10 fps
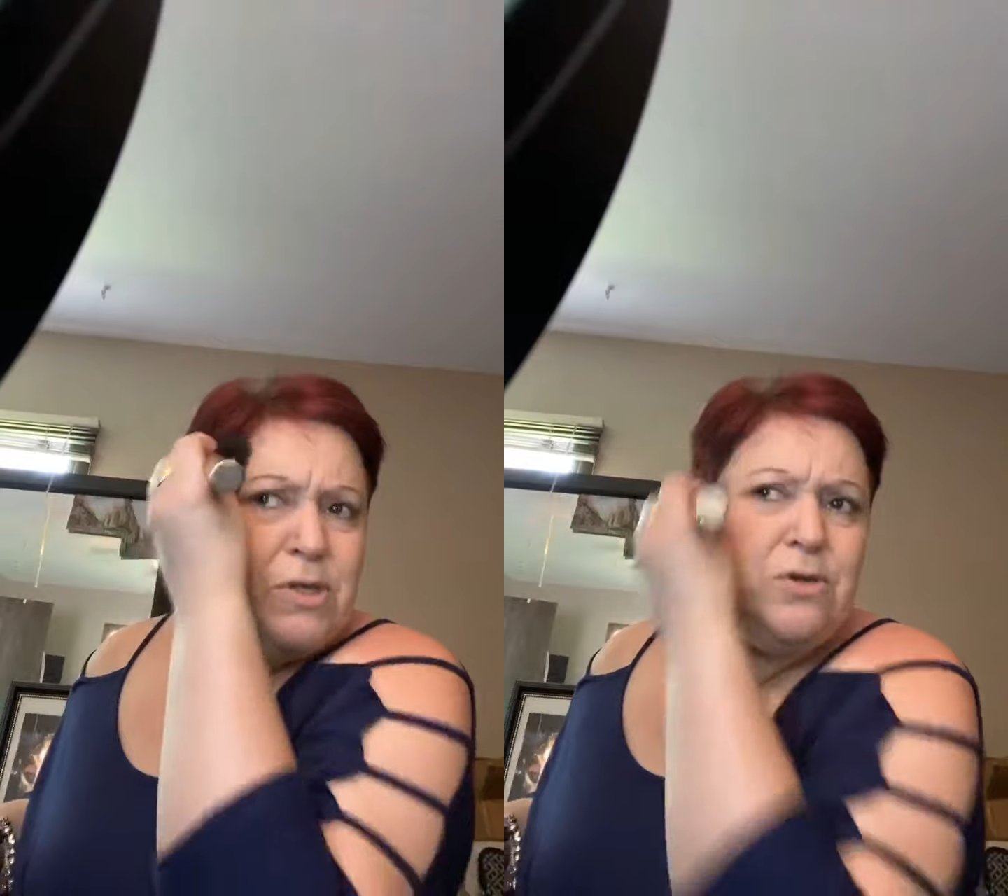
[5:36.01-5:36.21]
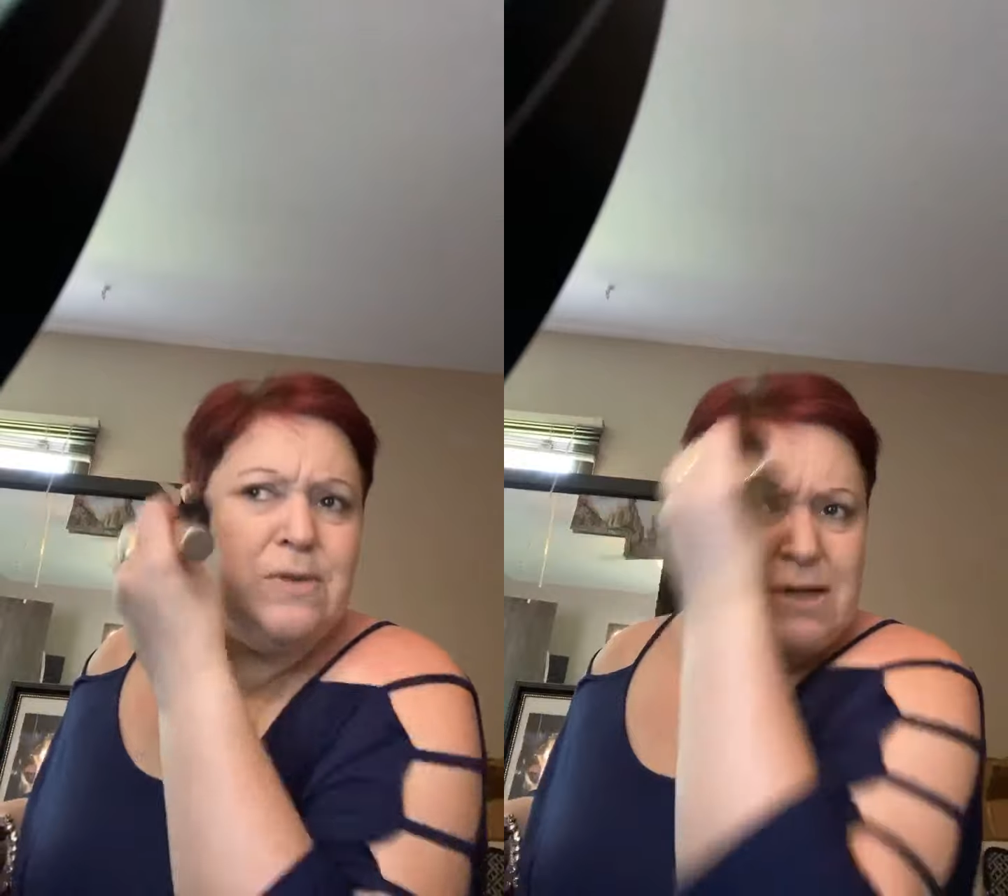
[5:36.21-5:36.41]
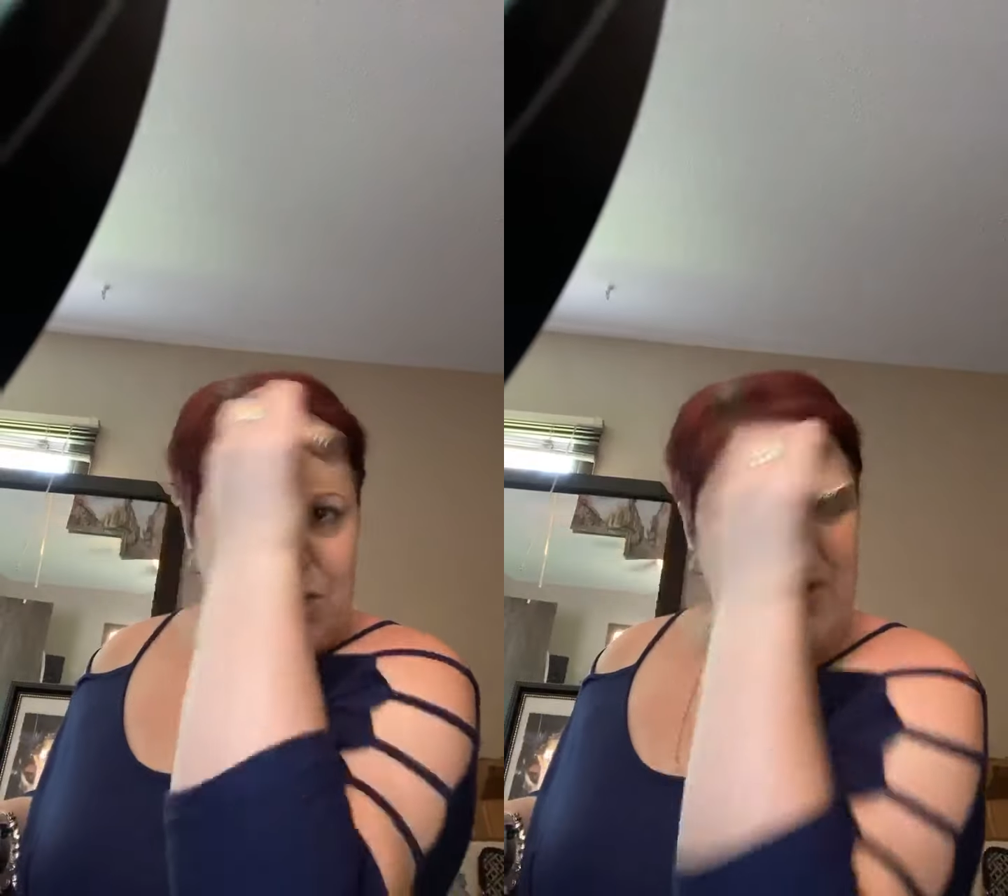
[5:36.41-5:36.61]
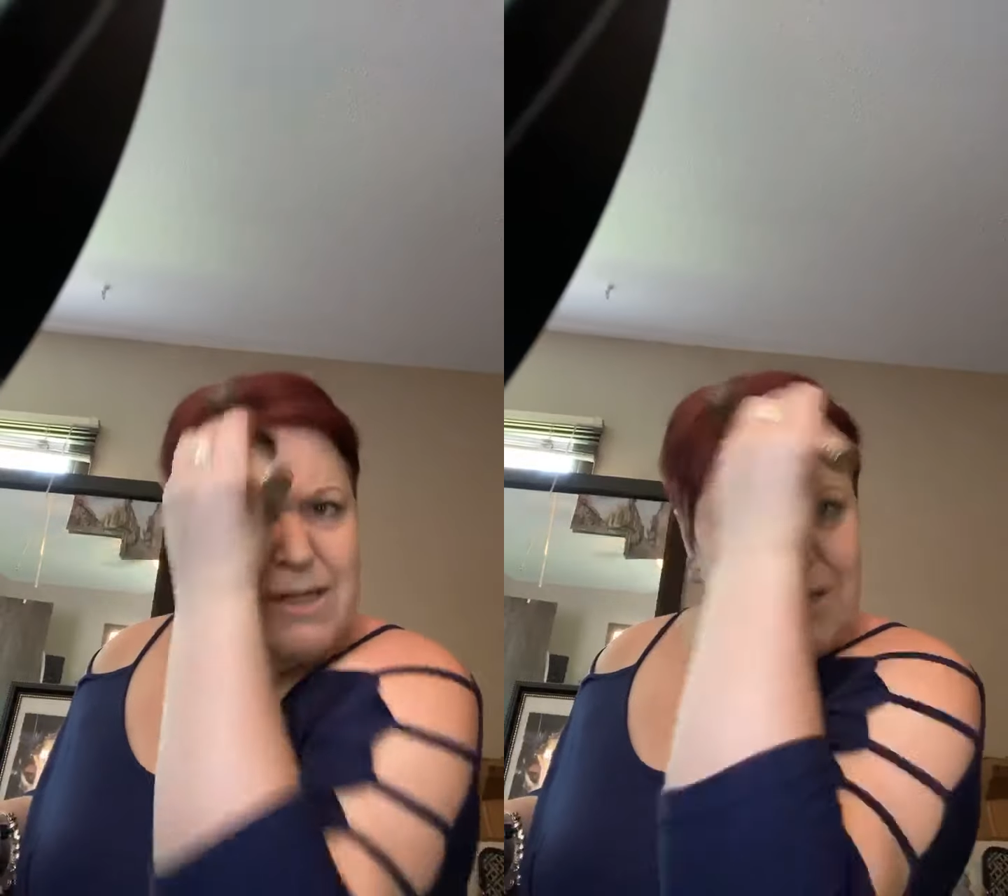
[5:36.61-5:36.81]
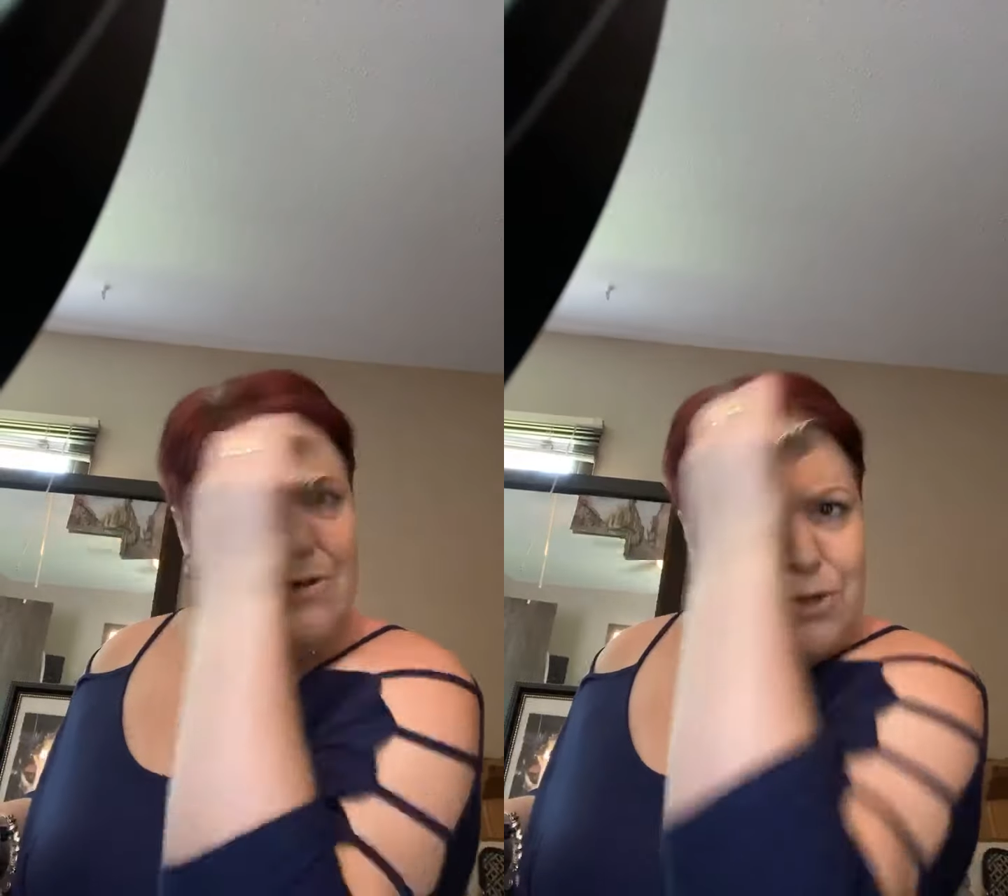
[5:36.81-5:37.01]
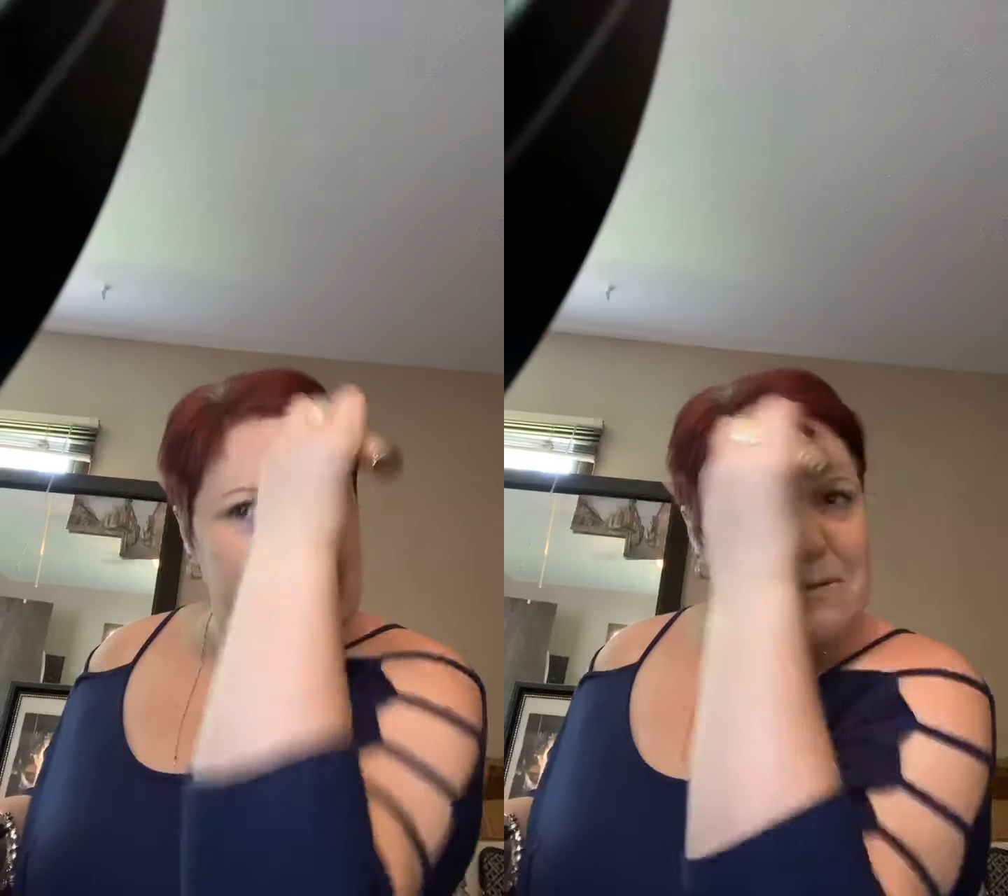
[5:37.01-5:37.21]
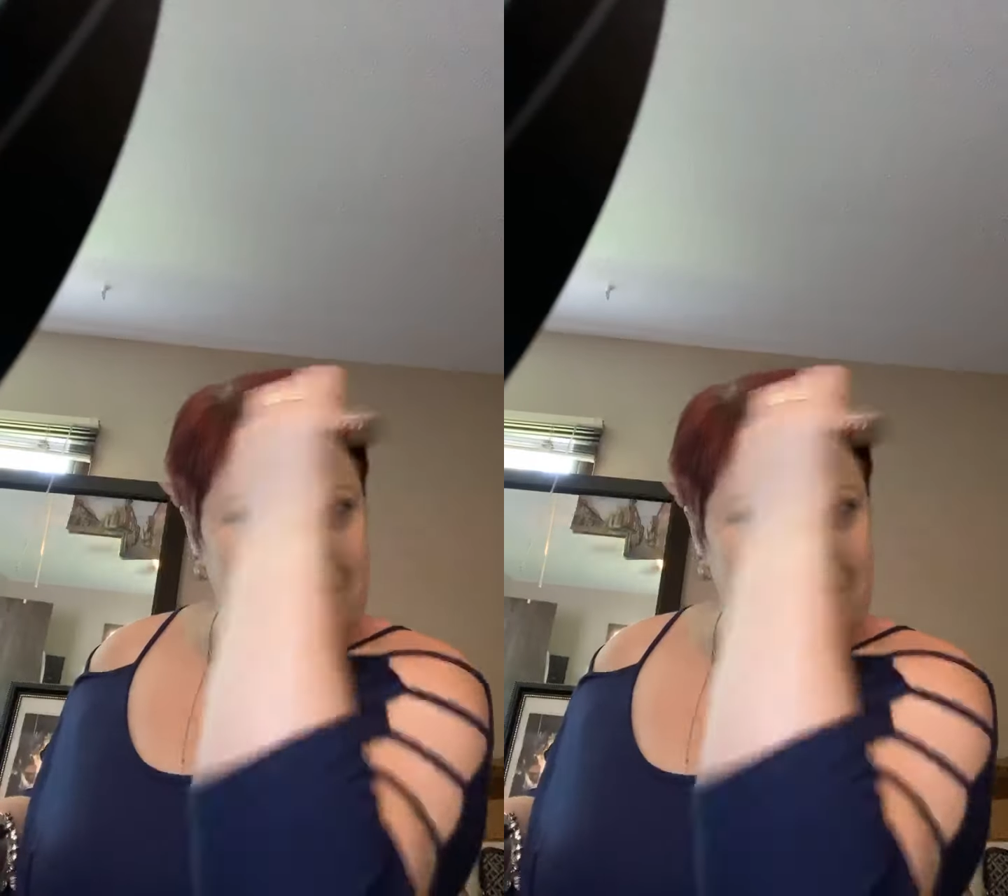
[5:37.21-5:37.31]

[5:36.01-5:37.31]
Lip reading: using a translucent.